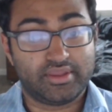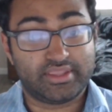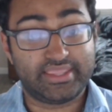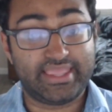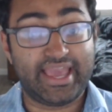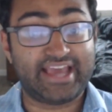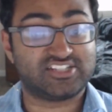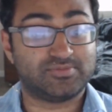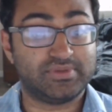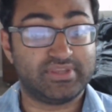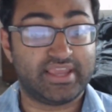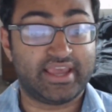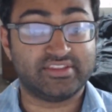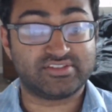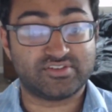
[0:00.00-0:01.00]
Gatsby
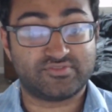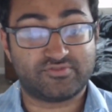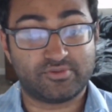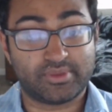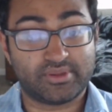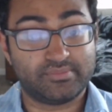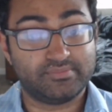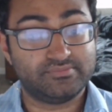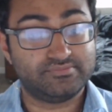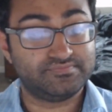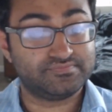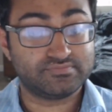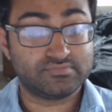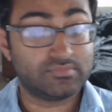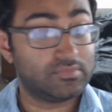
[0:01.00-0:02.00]
answered for me.
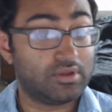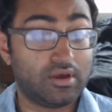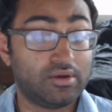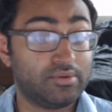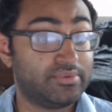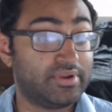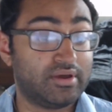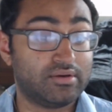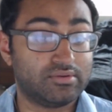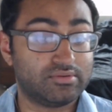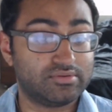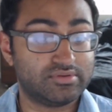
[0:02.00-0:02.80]
Oh no,